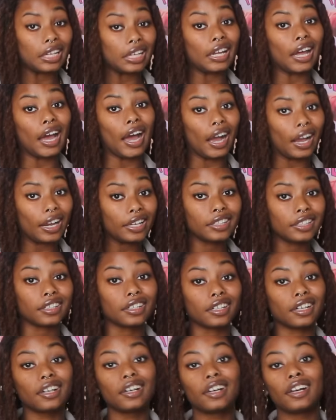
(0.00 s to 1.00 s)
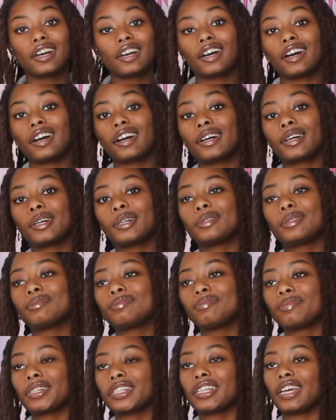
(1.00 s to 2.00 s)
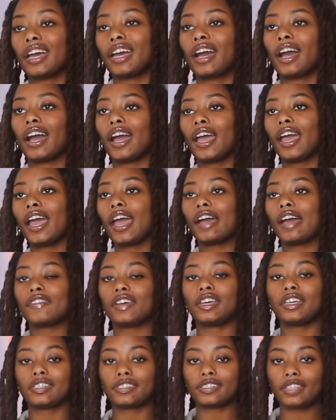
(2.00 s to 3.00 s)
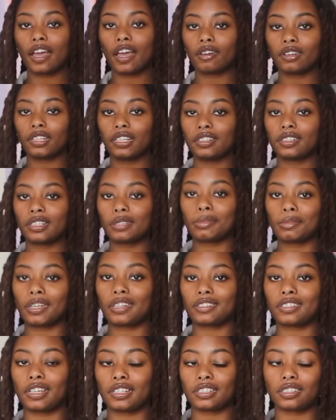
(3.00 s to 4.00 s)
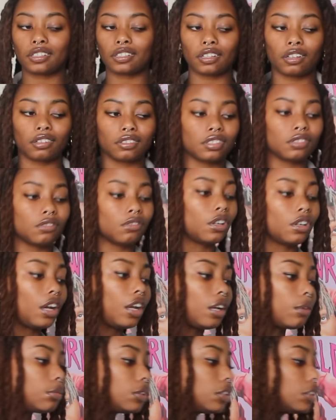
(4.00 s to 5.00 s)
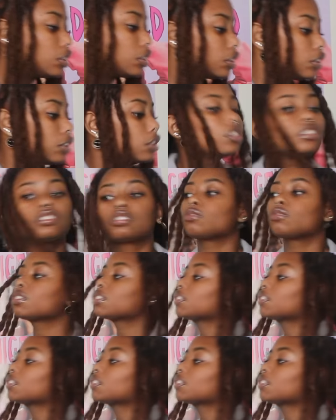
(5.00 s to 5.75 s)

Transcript: that either. But yeah, I have a sound healing meditation to go to, and I am so